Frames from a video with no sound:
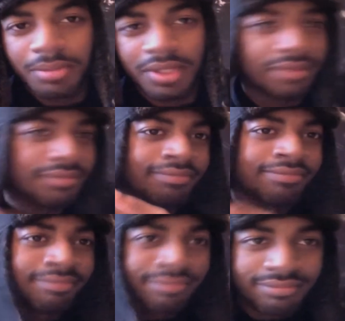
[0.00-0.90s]
but
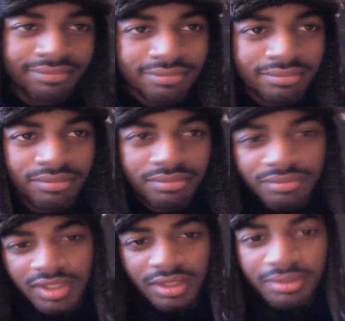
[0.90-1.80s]

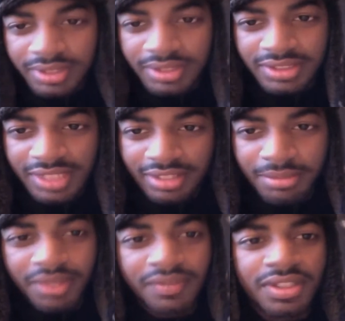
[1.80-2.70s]
it's not
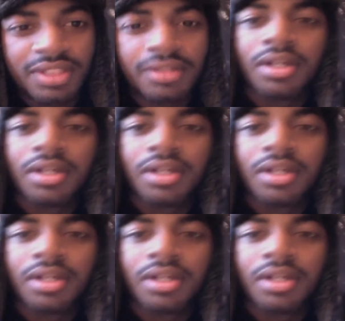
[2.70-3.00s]
that big of a deal.